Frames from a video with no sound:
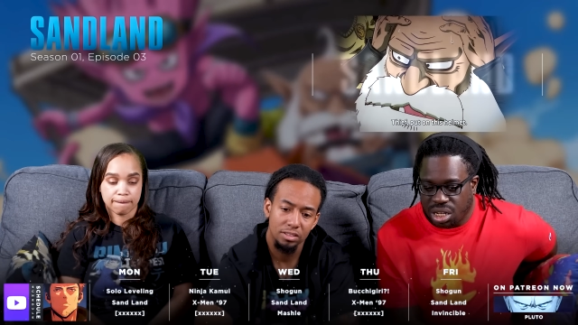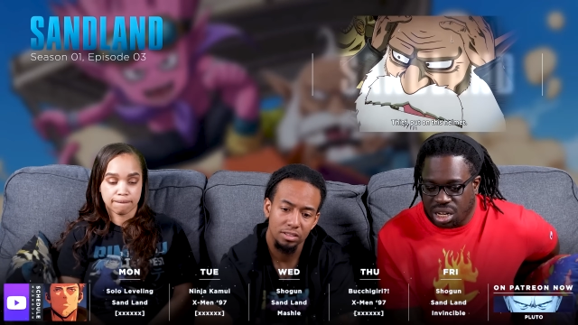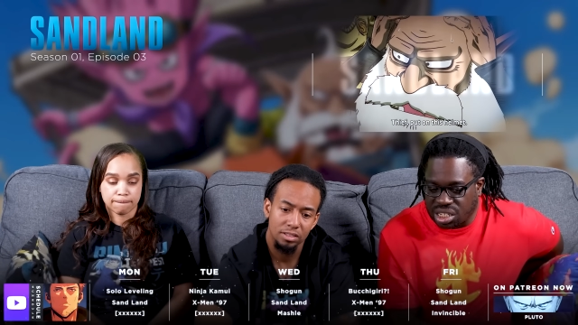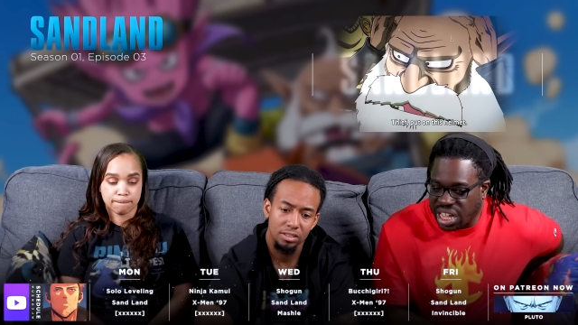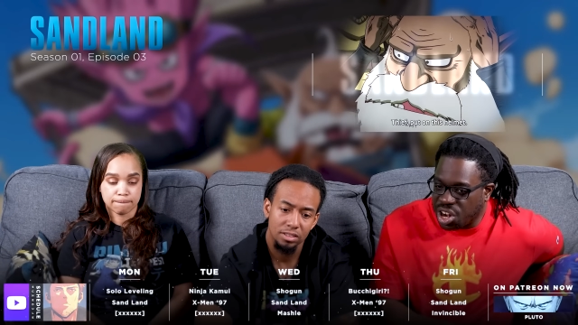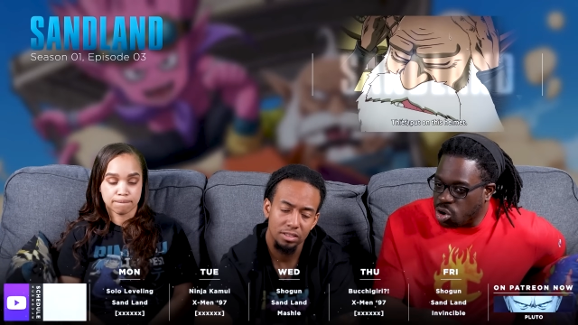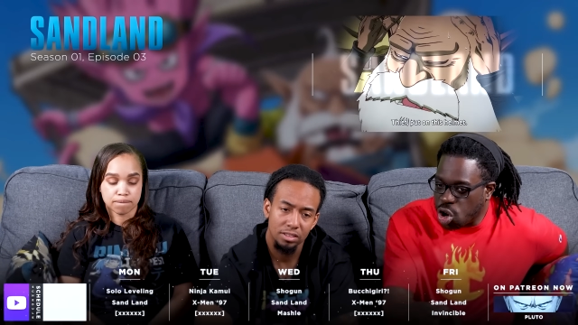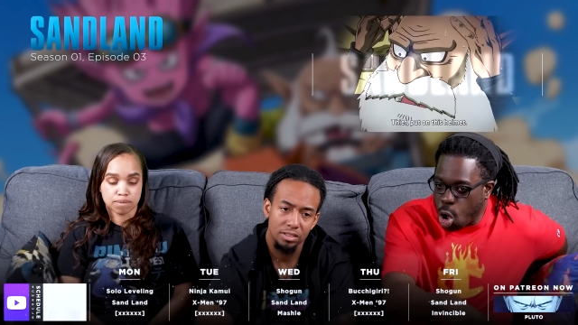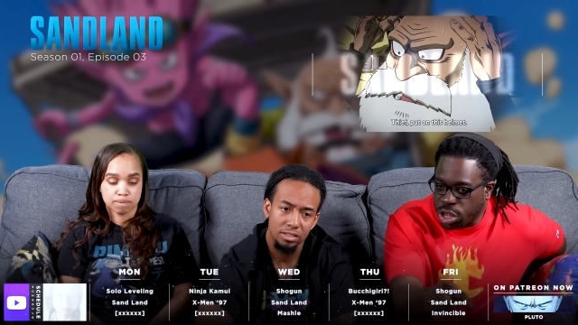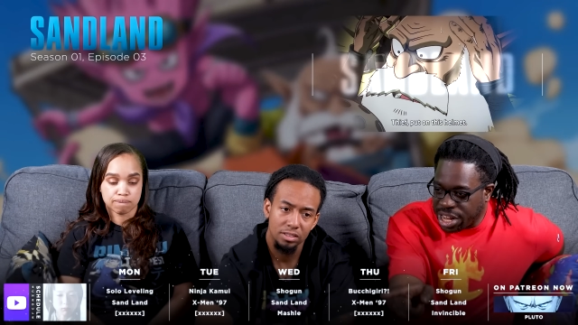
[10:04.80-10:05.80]
Speaker 1: because they don't
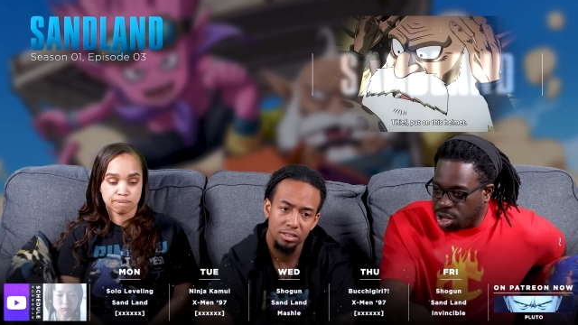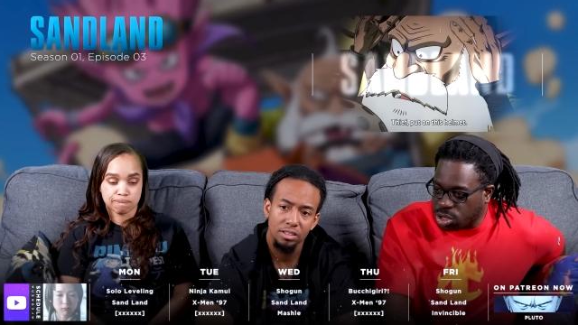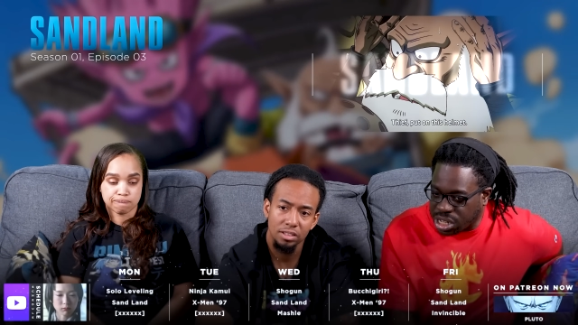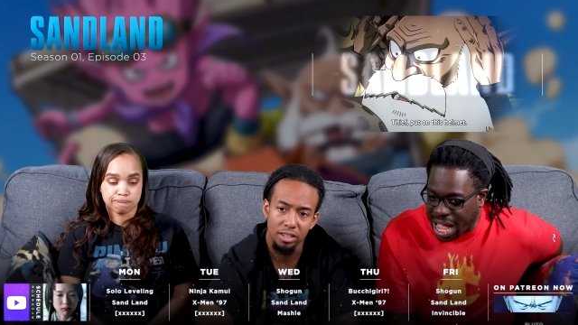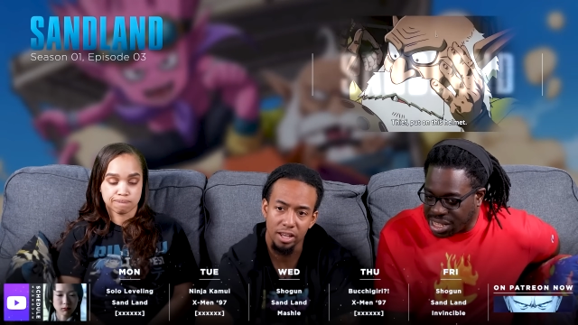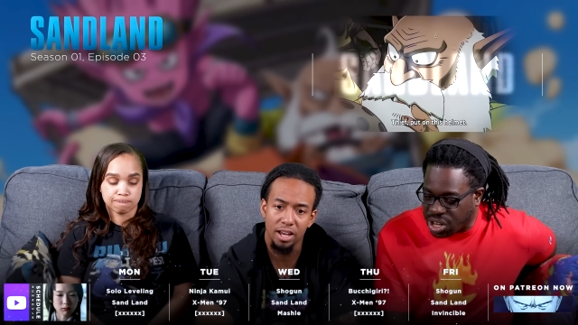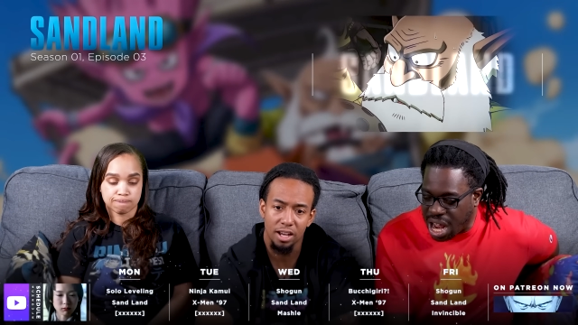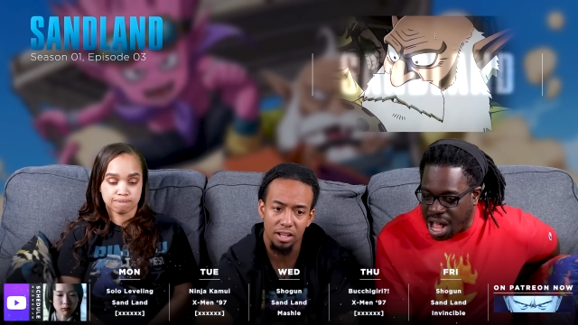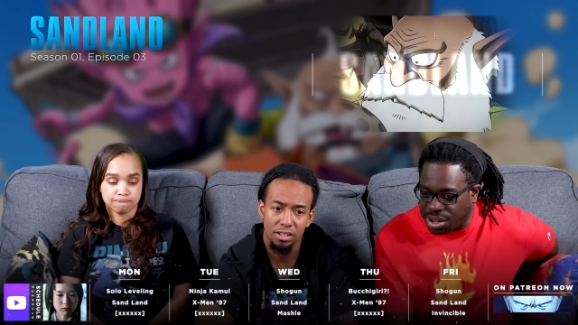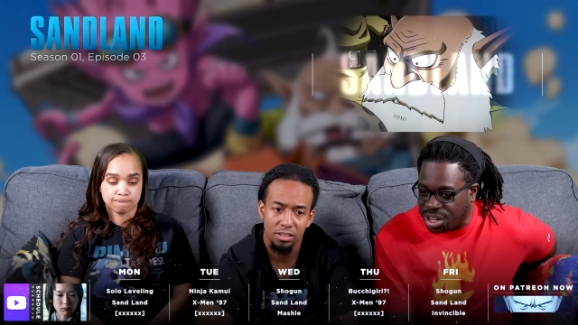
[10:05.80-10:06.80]
know that those guys yeah. are
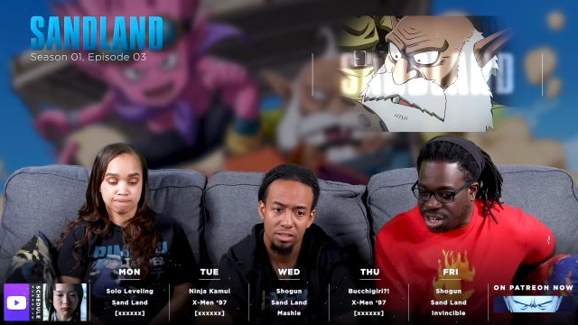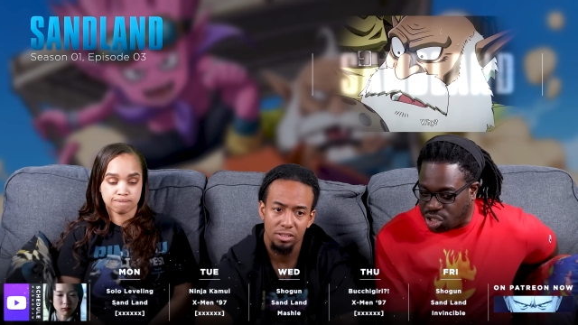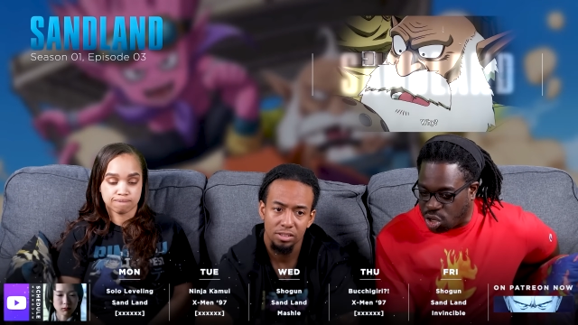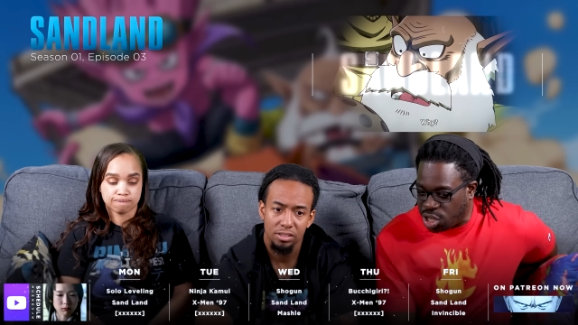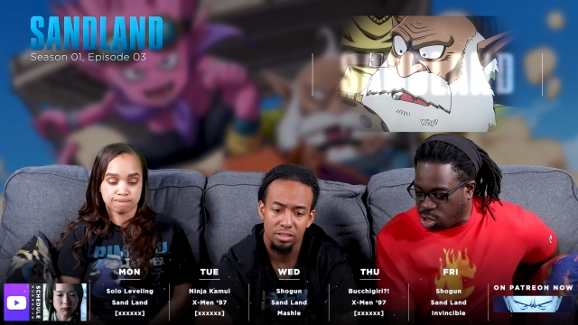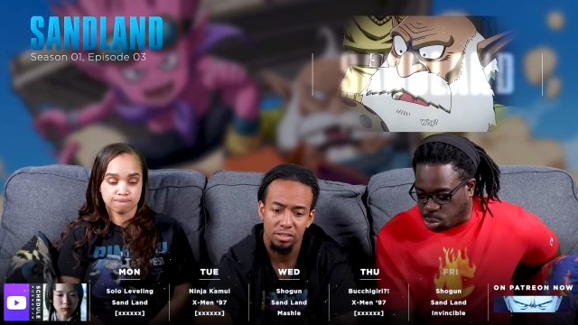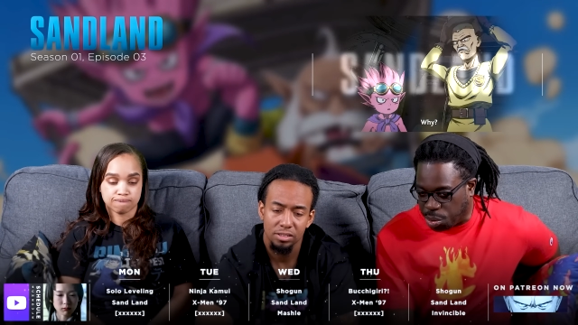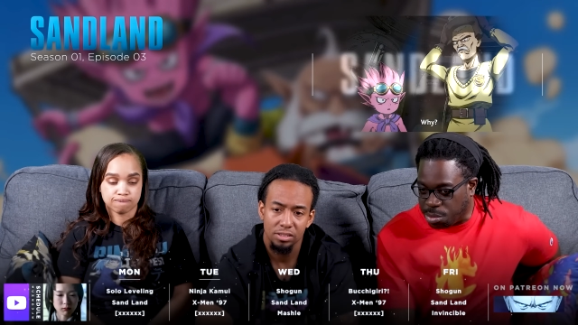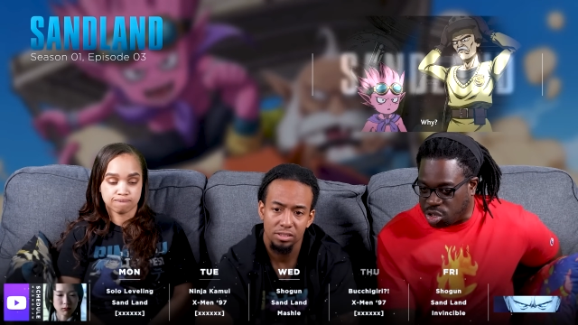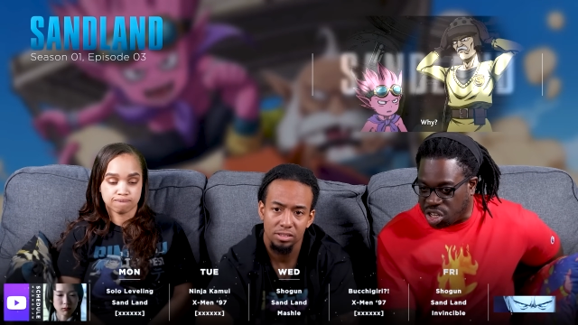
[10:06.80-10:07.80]
out there, so they're just
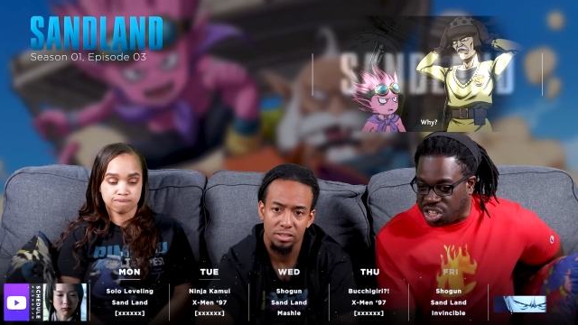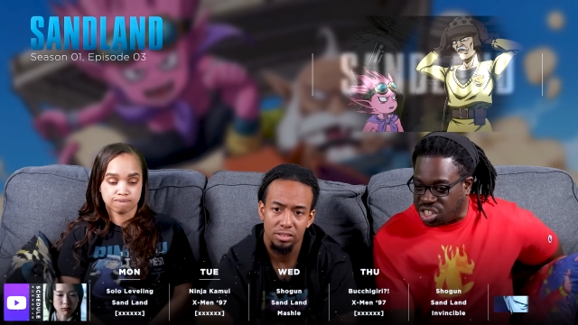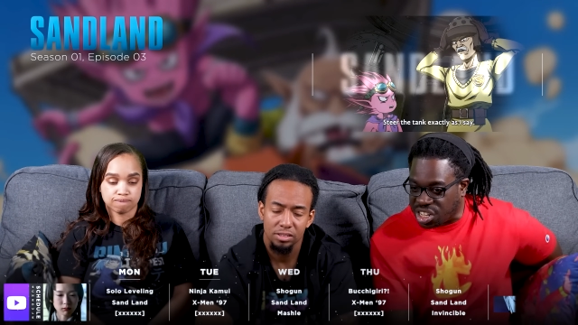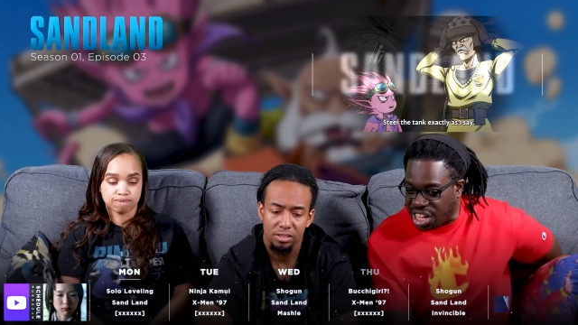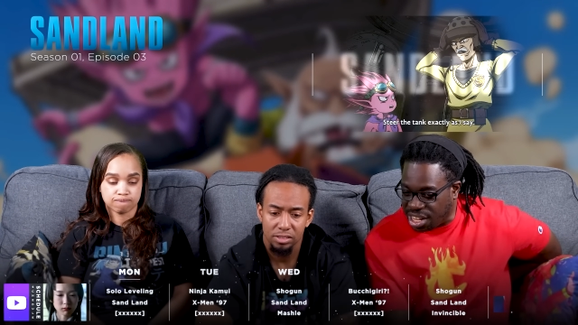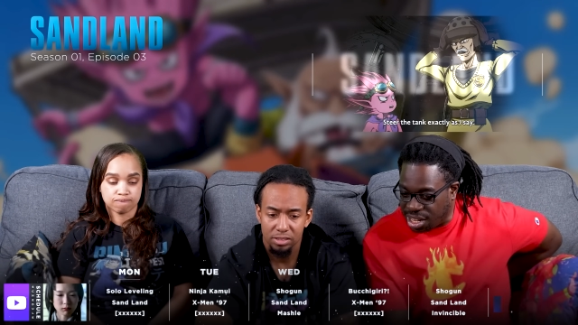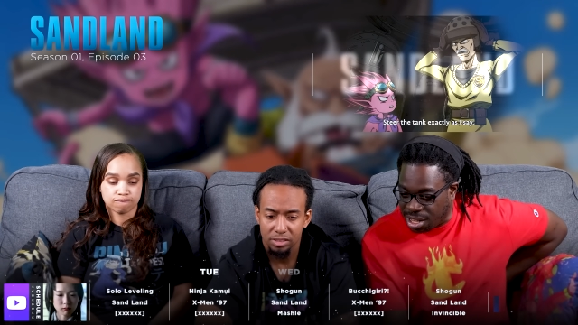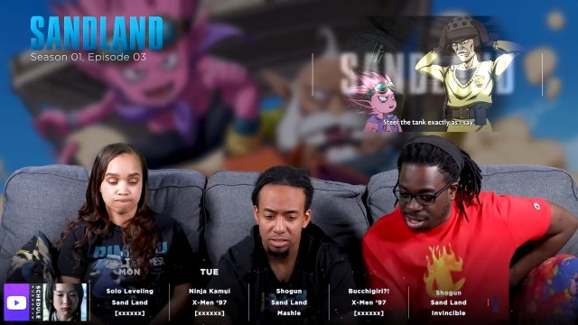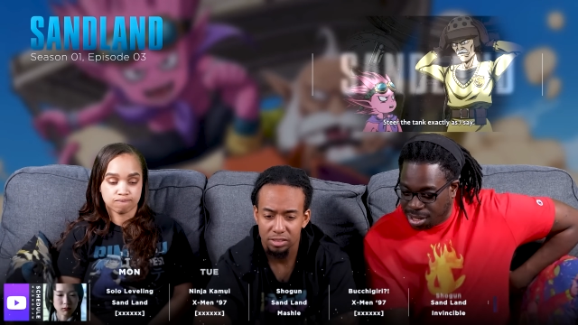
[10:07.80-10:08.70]
pretty much instigating.